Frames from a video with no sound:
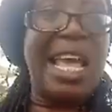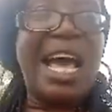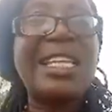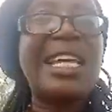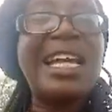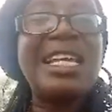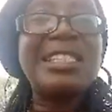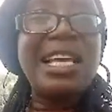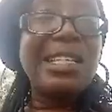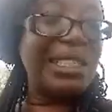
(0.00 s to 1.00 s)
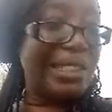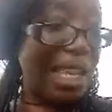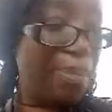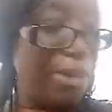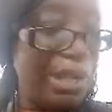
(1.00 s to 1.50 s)
And then I take the
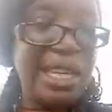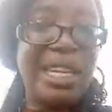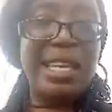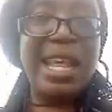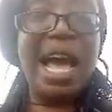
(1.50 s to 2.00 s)
tape rule again